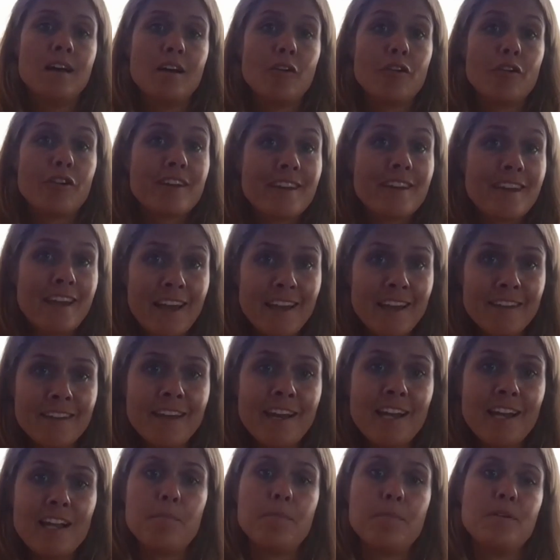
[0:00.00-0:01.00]
or can
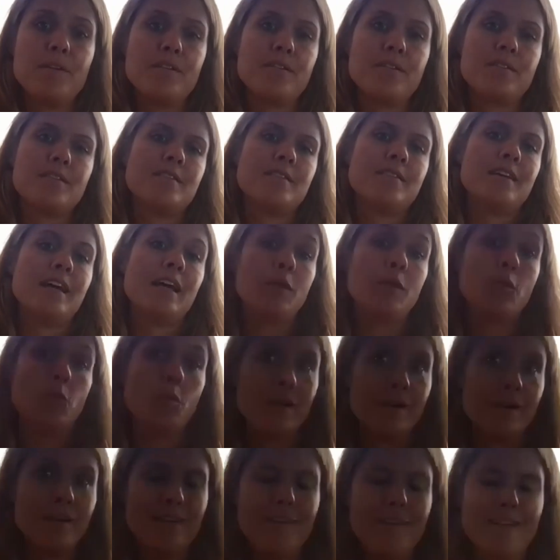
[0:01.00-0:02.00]
help us, and
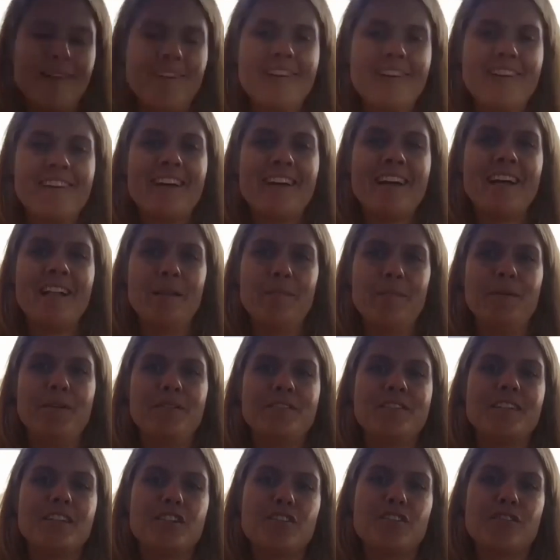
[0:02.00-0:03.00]
will help
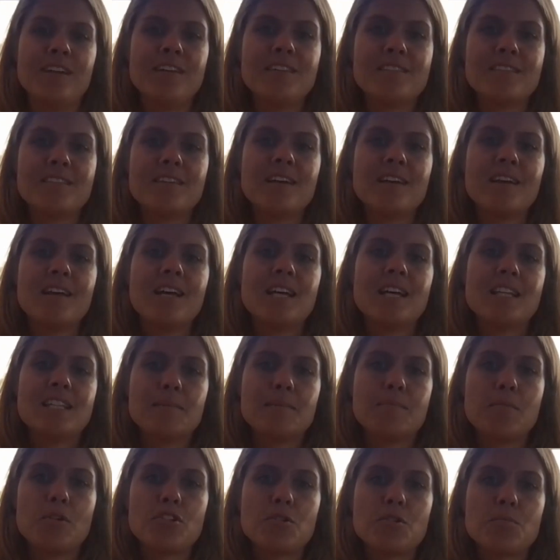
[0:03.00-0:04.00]
us address
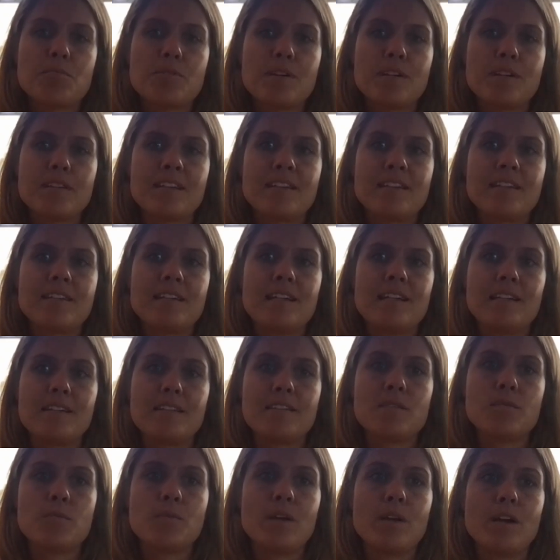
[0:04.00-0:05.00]
the most pressing
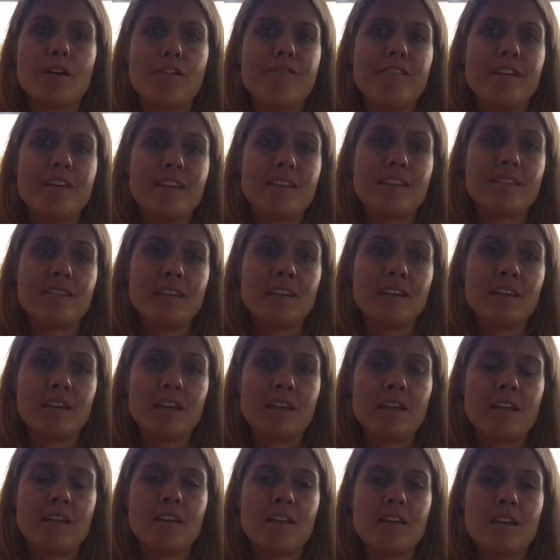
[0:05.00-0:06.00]
challenges we are
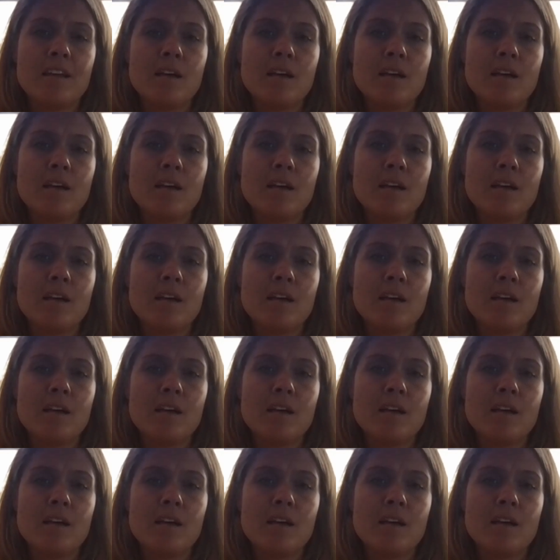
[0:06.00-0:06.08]
facing.